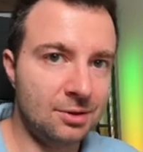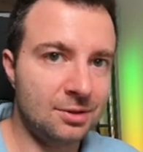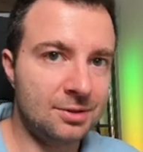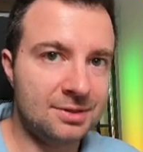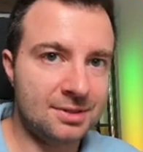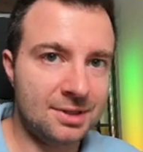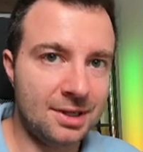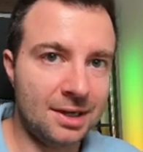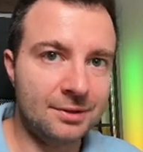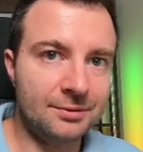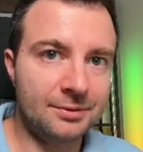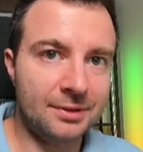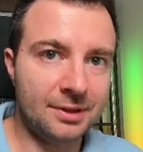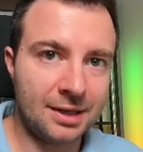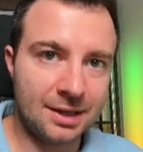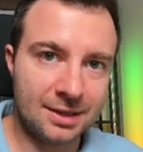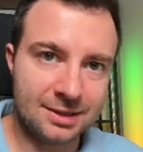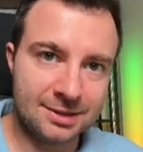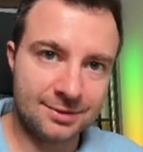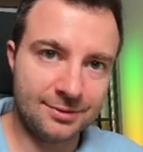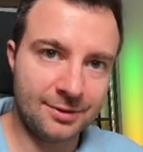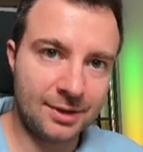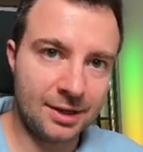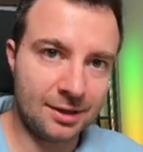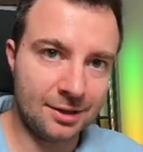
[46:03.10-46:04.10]
yourself
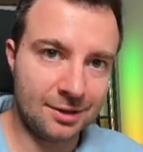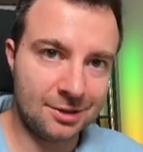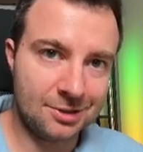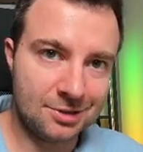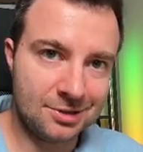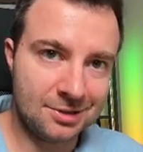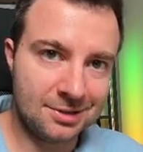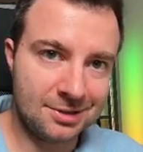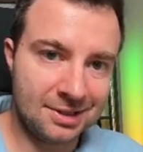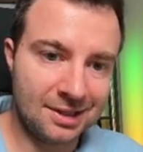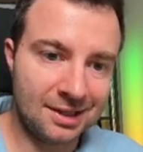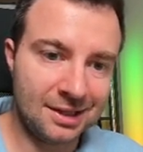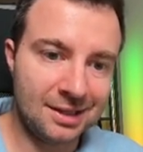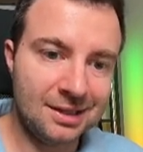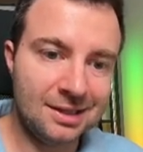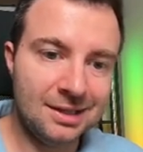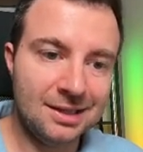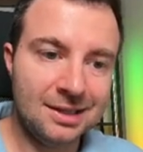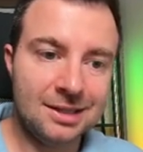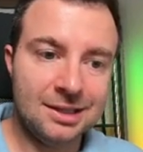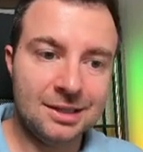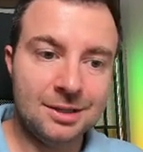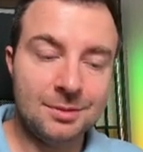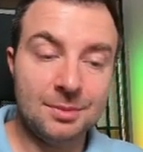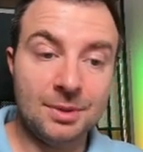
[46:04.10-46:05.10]
against fake urgency
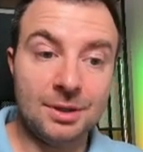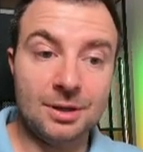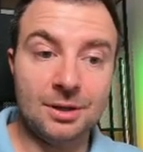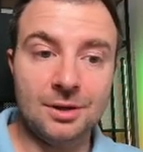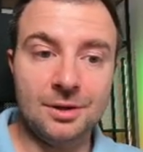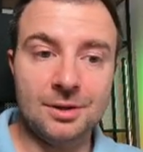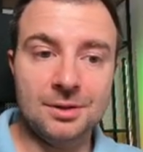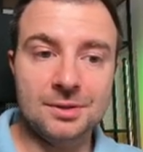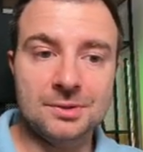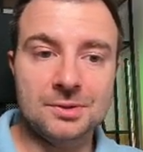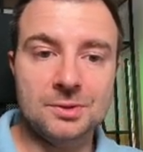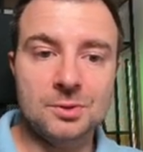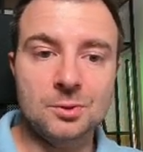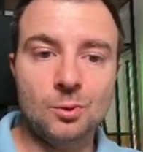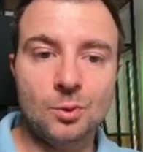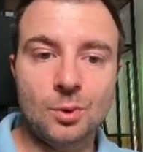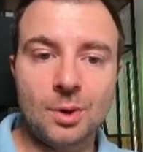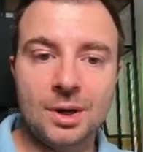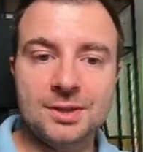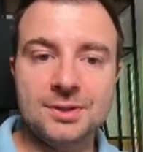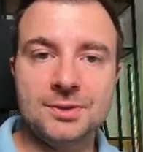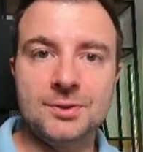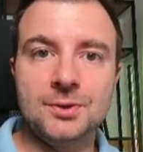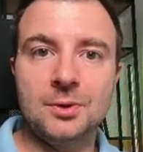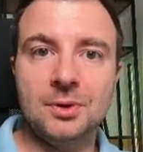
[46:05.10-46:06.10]
because
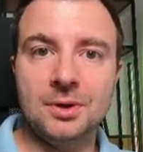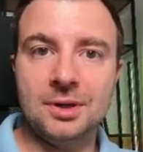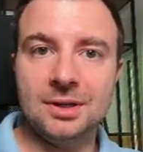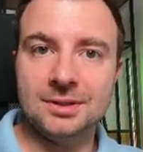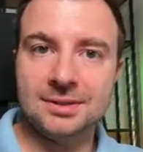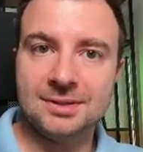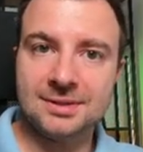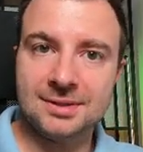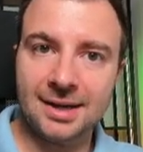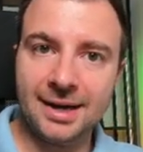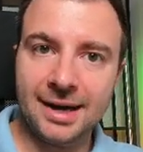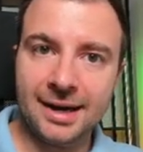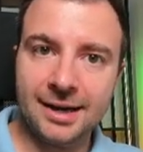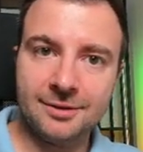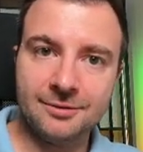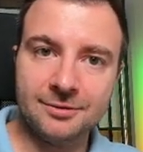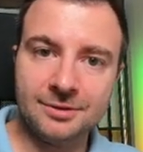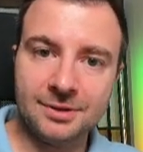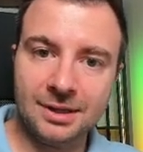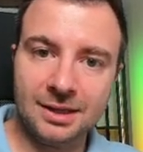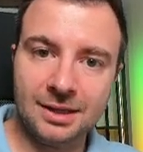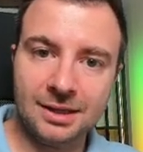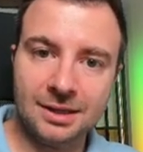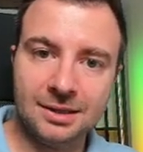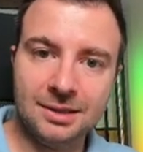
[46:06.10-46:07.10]
once you're inside of
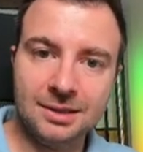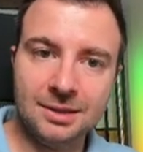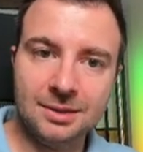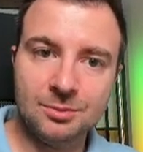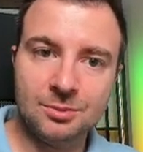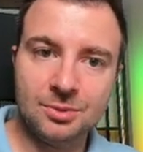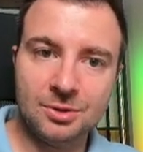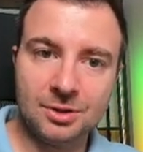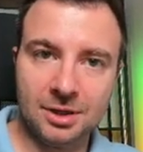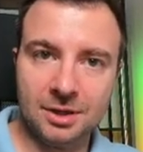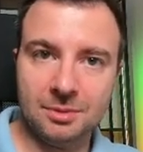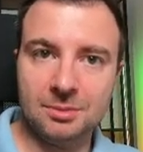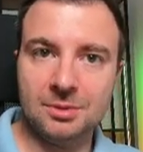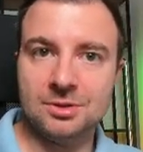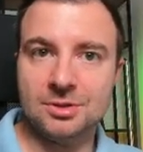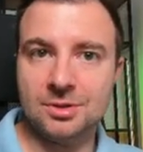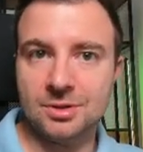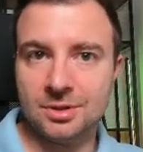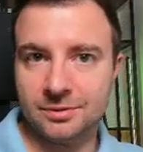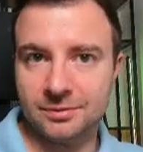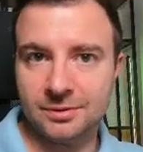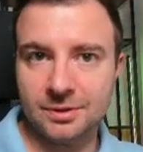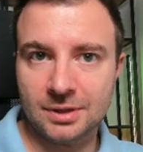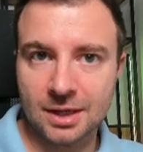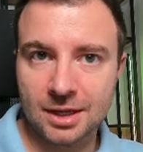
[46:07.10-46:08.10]
the
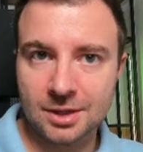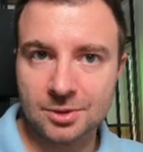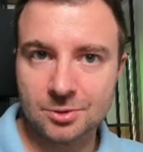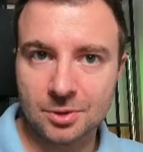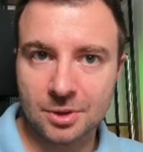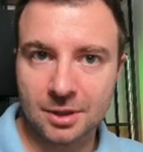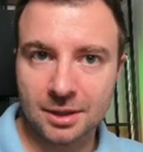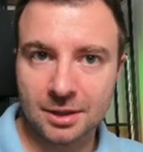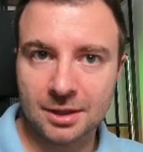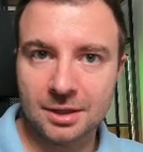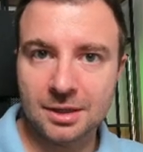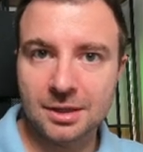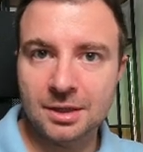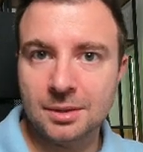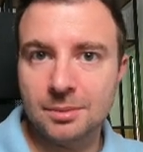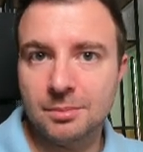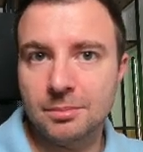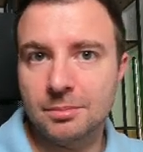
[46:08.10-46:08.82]
perimeter of the network,